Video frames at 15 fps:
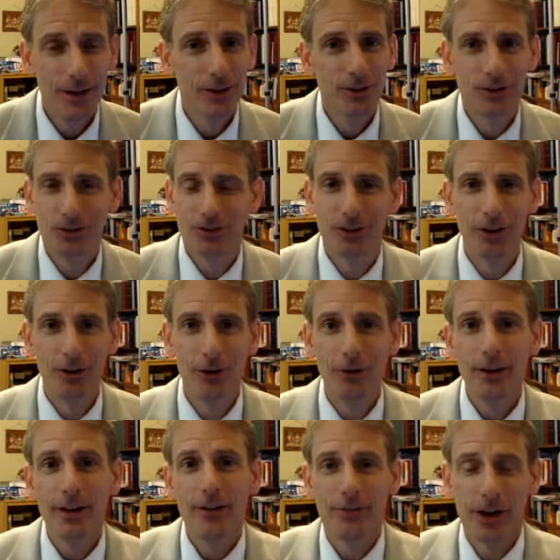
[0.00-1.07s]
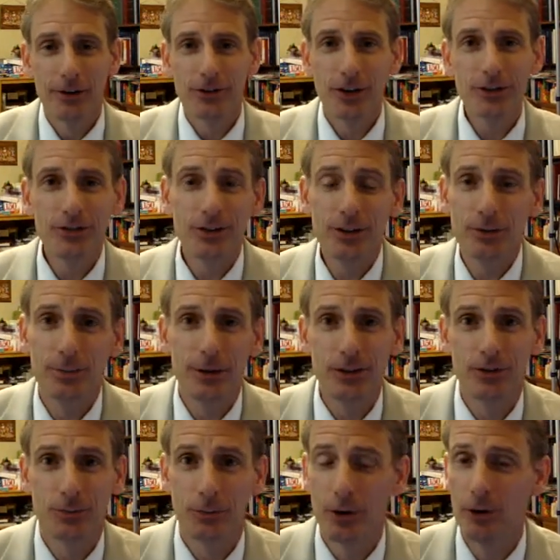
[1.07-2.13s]
Still, there does seem to be
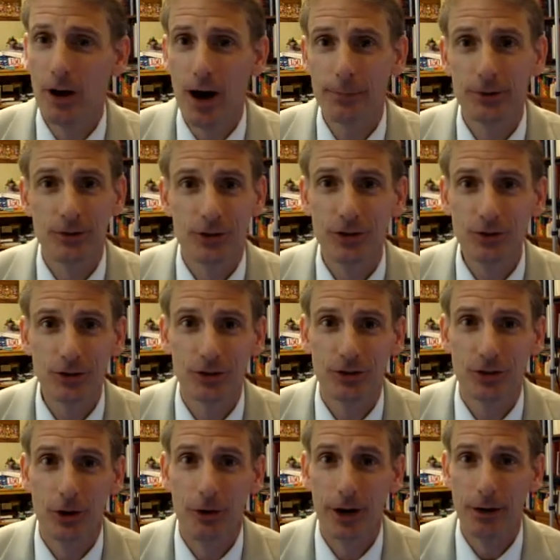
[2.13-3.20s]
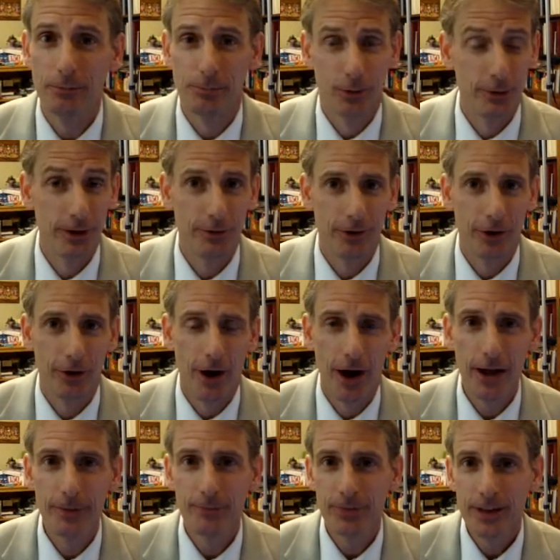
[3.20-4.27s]
some real opposition to it, believe it or
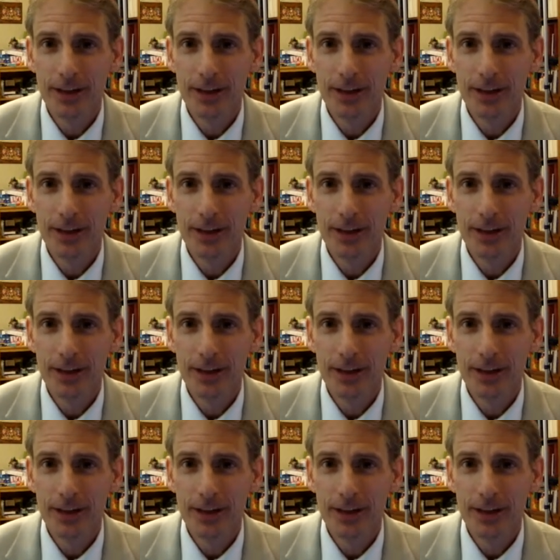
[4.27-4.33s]
not.